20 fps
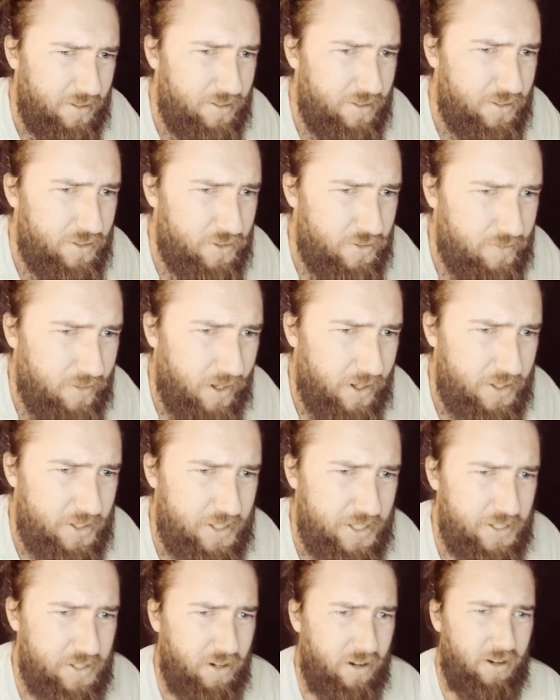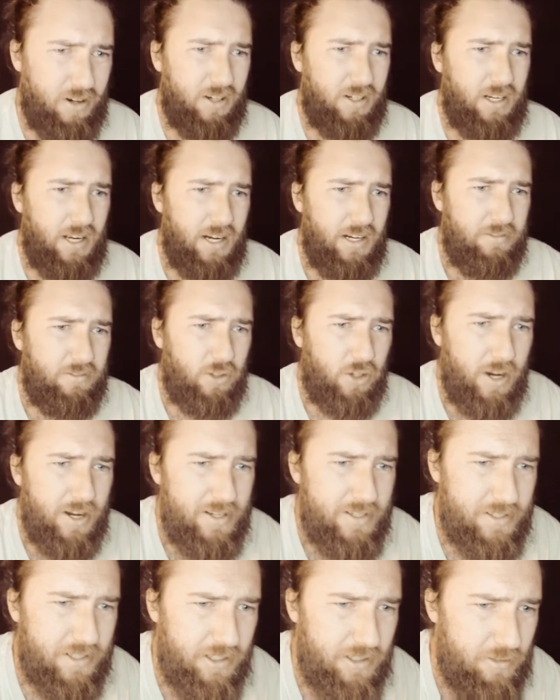Those vertices are kind of
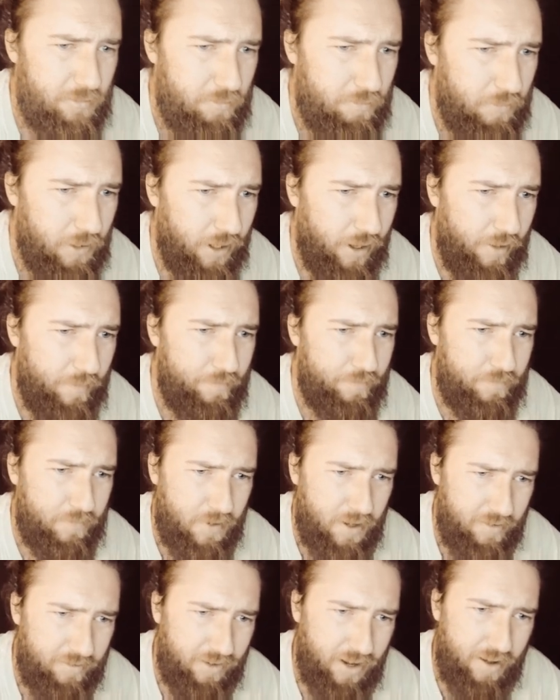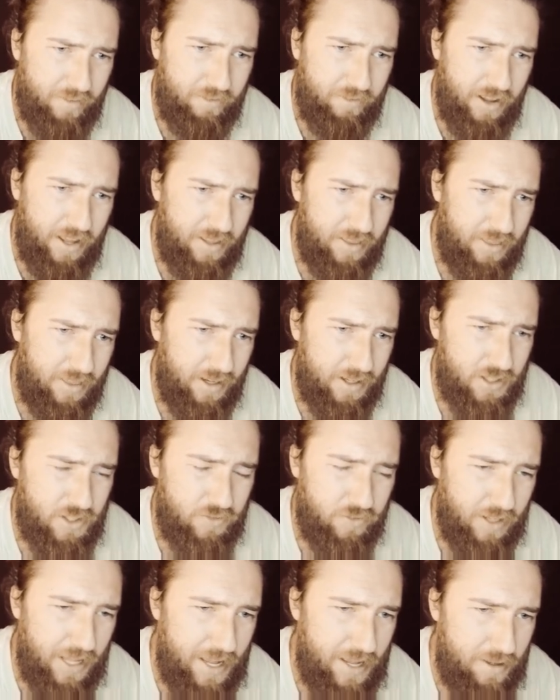crazy, but I've got faith that it's
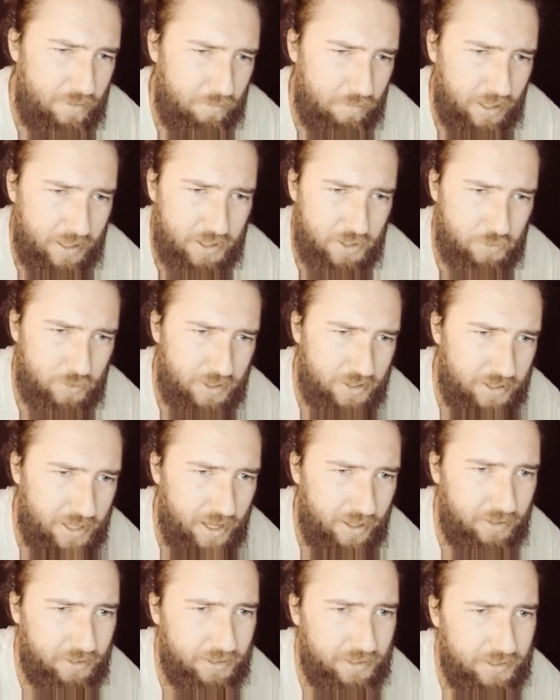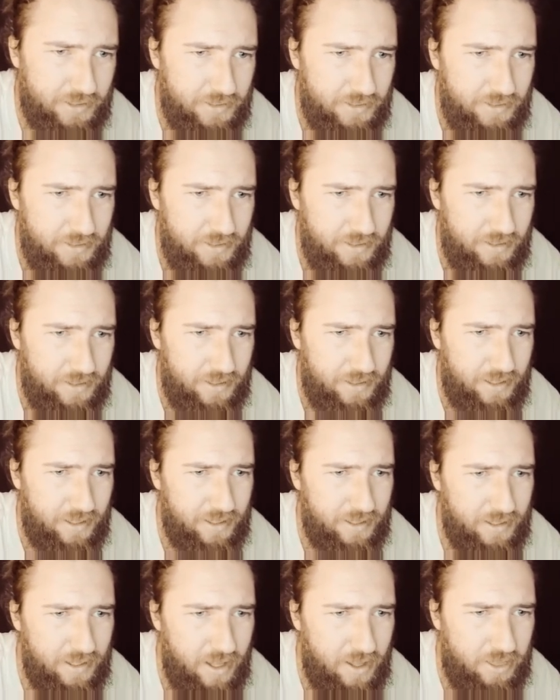flat because we scaled it
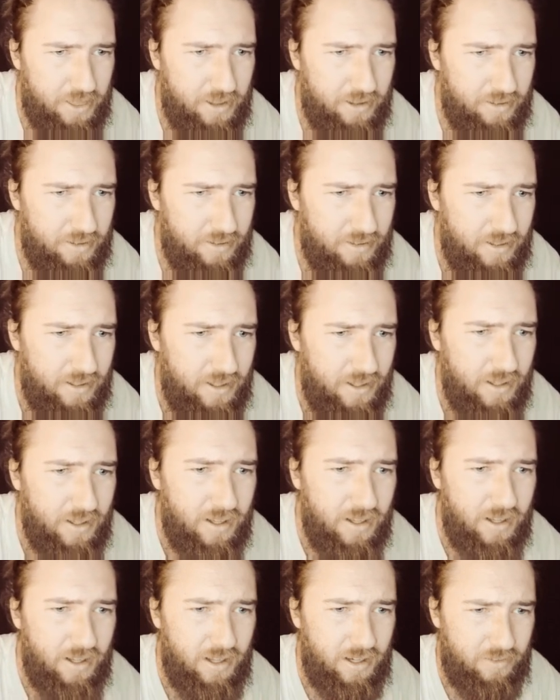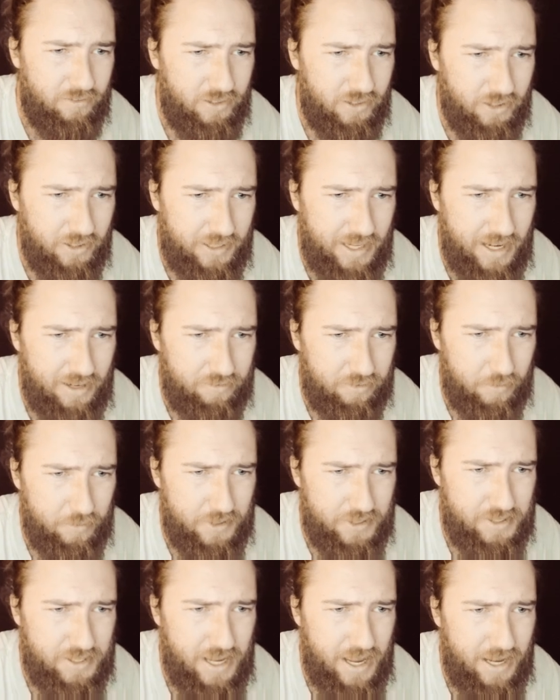in nothing. If you look at it from the
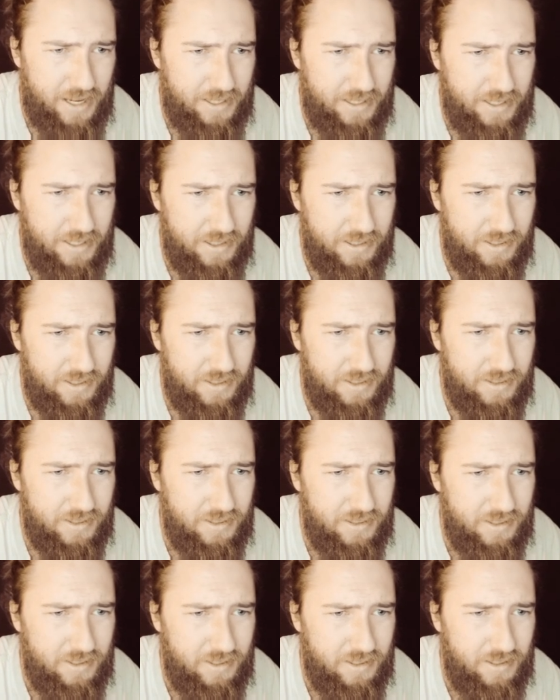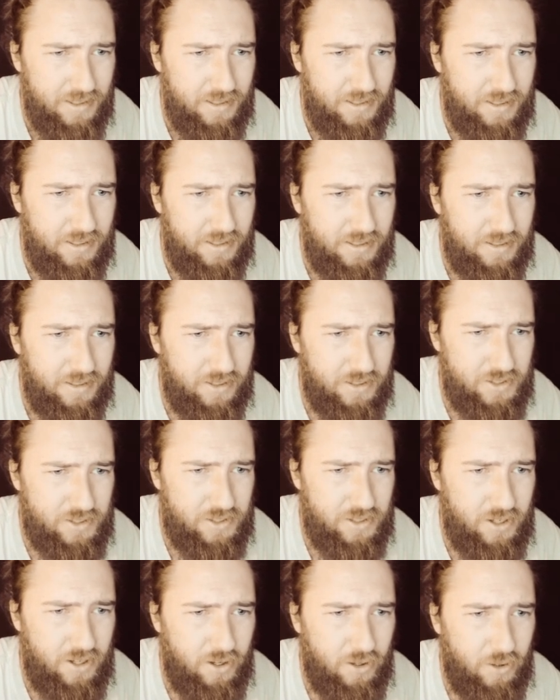side here, there's
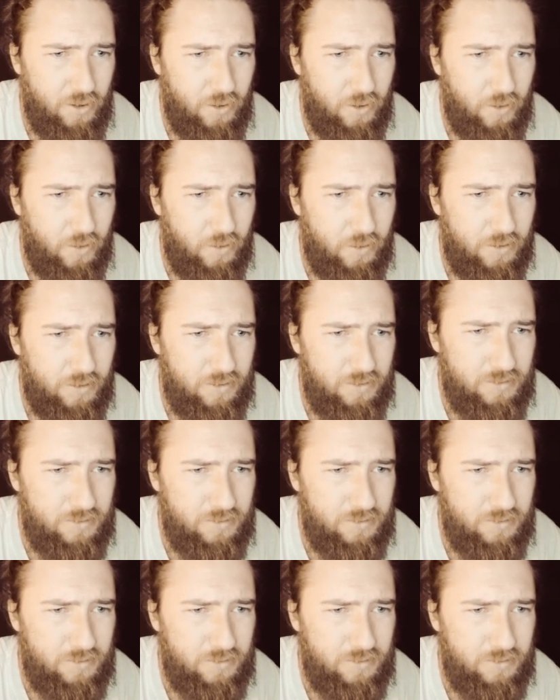no